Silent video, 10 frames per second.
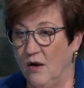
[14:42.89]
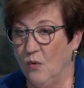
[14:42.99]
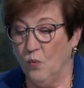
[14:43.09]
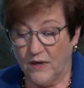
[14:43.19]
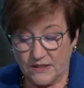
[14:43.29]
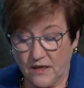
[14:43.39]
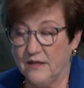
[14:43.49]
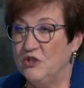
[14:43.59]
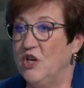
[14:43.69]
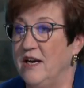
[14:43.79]
What's going
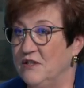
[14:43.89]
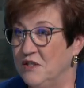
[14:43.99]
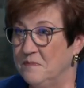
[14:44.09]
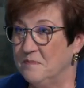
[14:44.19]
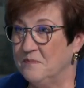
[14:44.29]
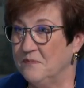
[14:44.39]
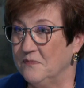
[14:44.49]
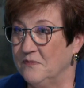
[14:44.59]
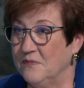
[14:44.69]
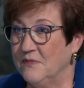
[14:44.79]
to change?
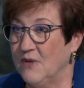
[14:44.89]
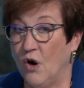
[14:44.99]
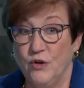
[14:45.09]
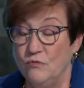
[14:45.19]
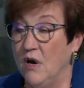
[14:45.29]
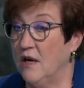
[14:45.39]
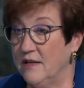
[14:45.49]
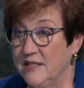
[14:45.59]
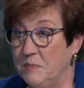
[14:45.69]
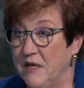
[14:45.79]
Are you not going
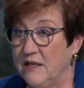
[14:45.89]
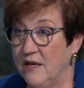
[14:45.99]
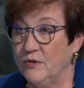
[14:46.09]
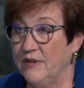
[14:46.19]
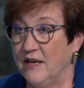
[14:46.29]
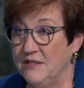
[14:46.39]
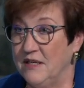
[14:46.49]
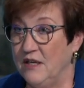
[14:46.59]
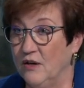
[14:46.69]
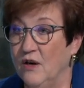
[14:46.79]
to spend $100,000 a
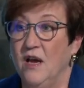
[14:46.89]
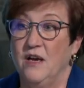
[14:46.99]
year?